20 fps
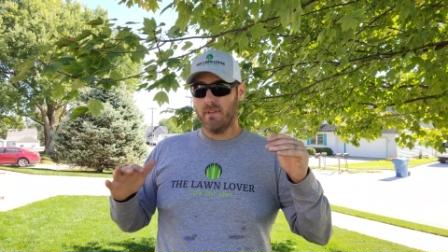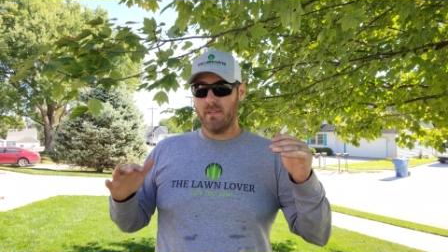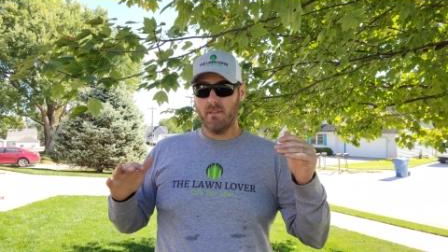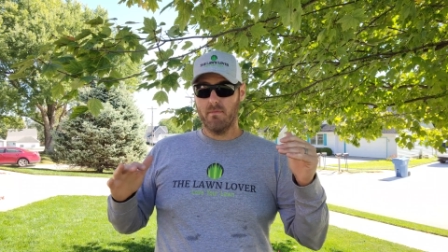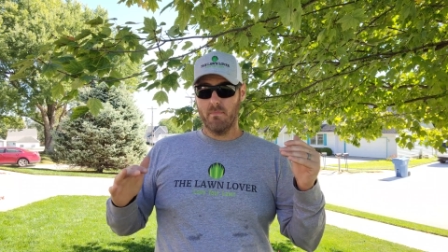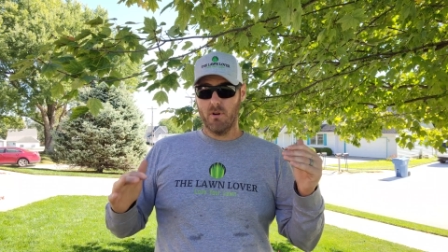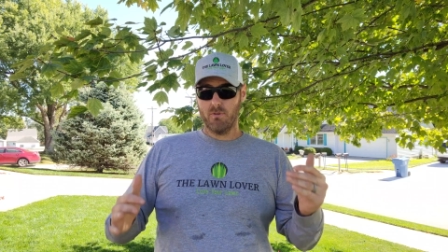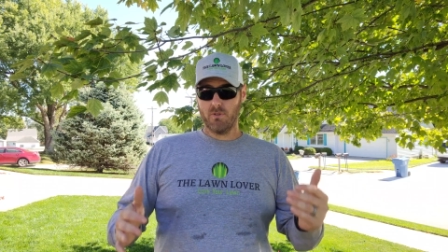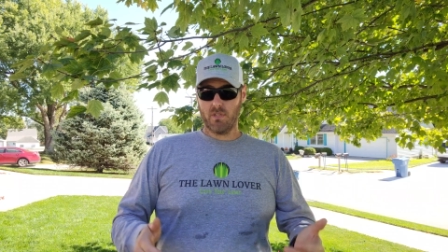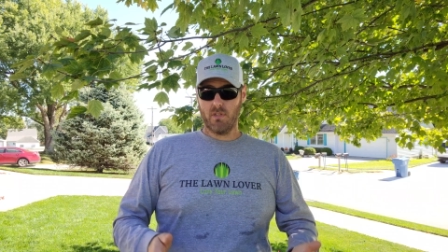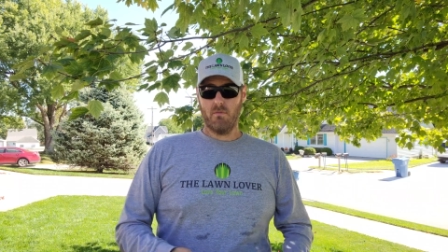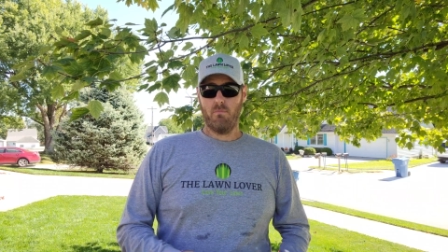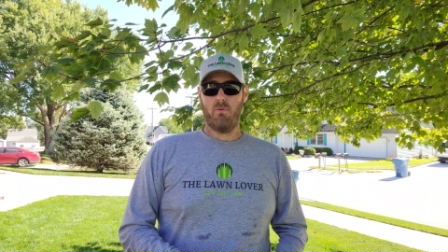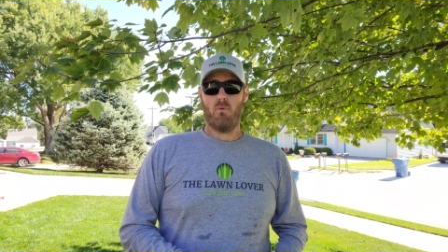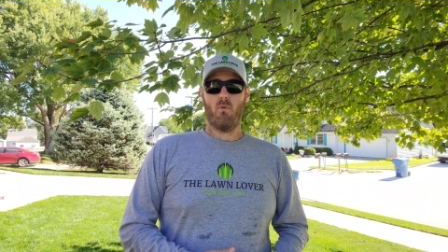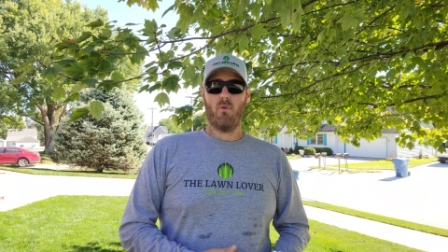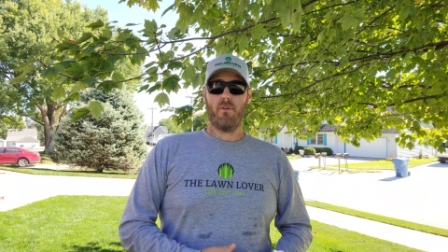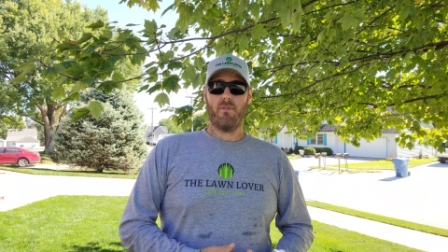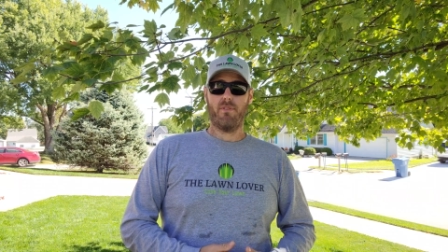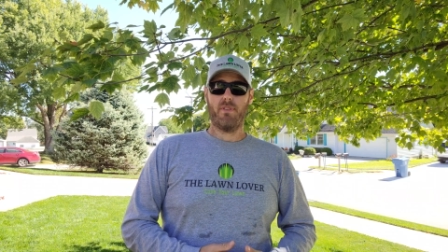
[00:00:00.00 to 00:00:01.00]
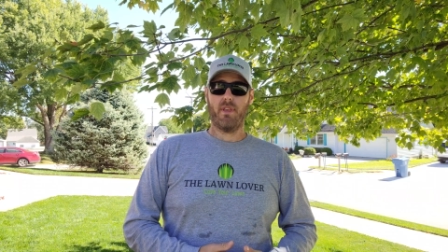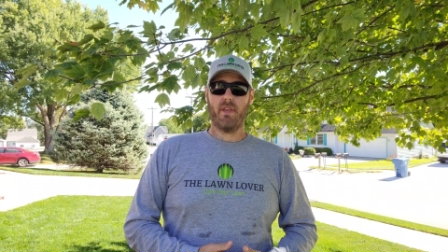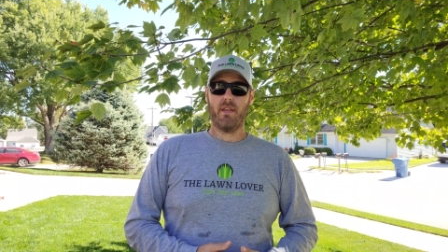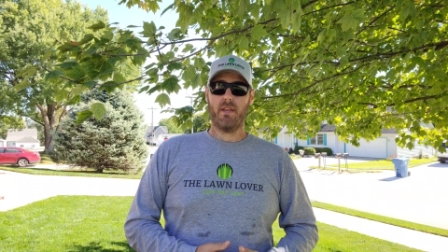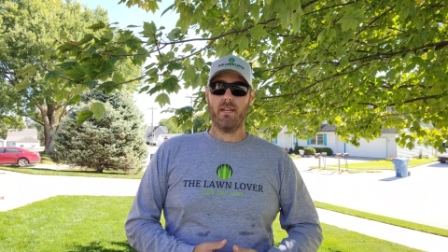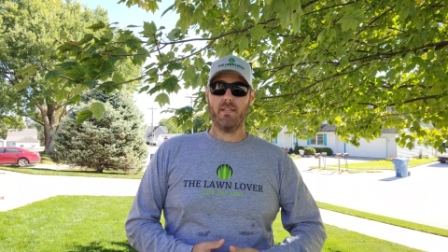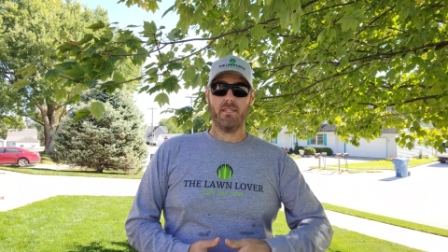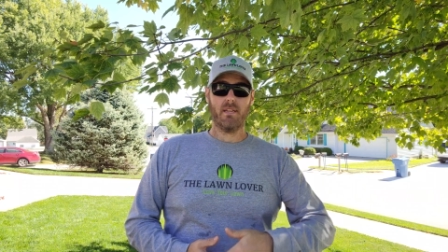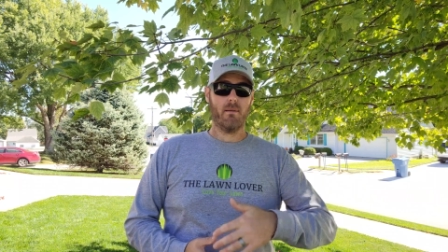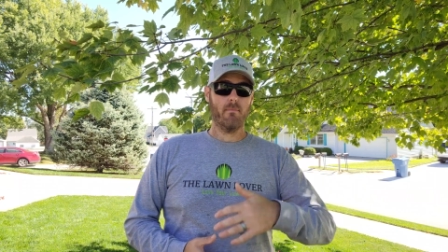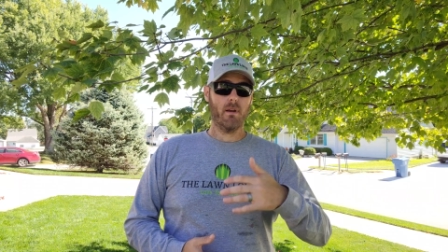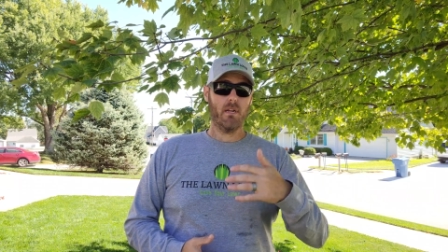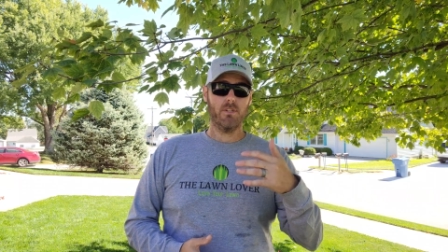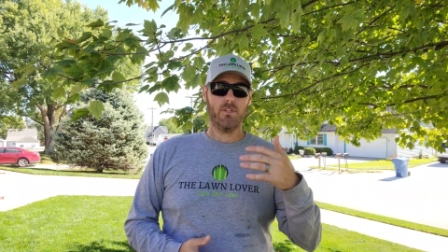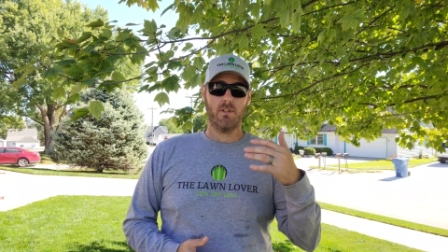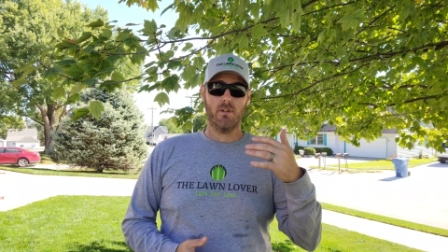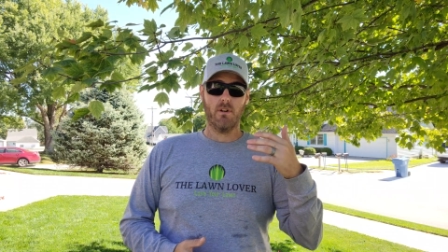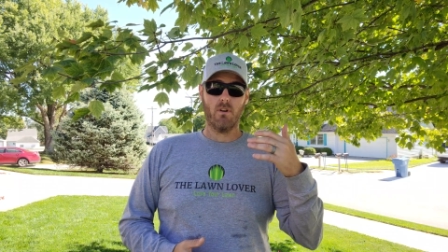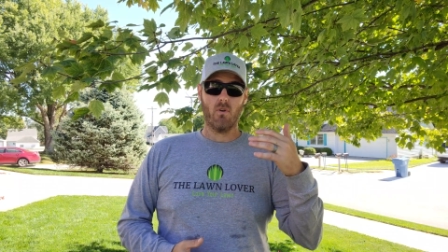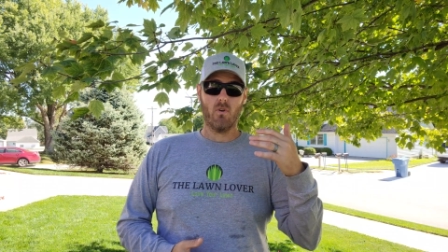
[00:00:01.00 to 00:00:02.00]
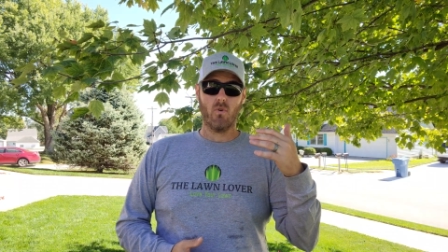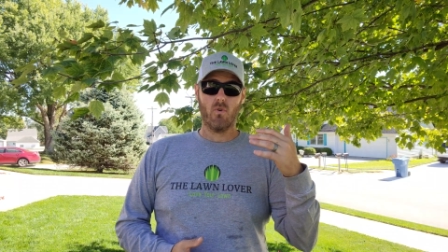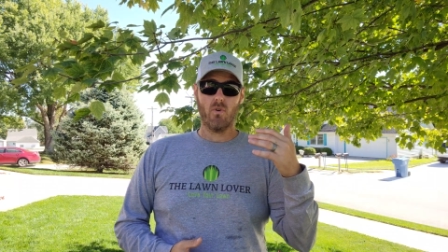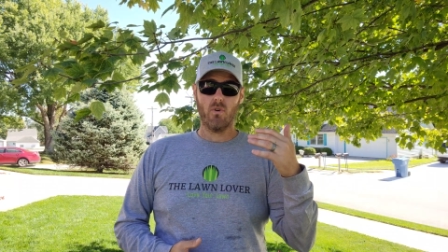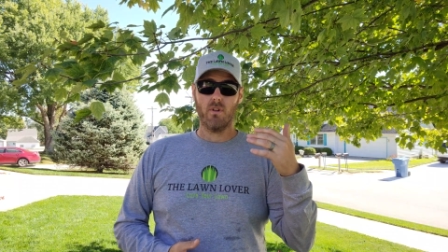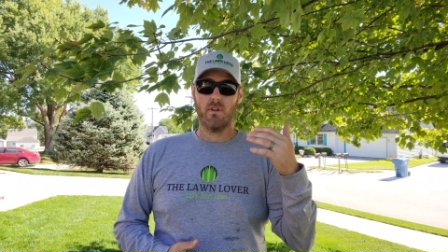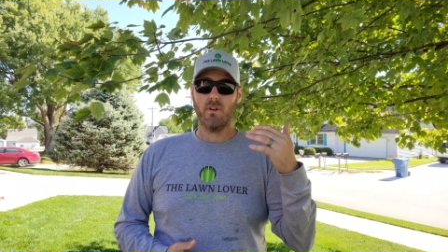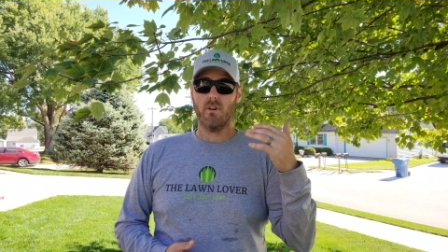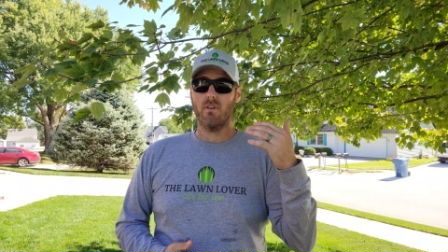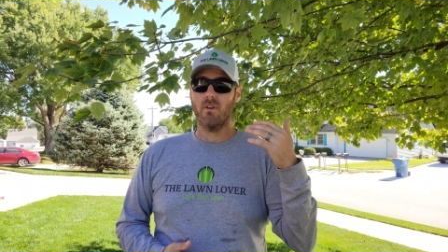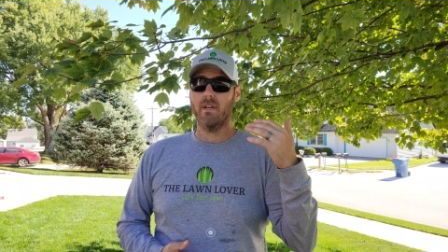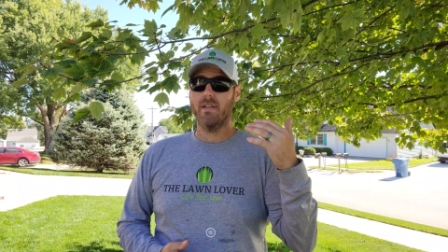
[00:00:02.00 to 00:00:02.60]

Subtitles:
the most important thing, as I mentioned earlier,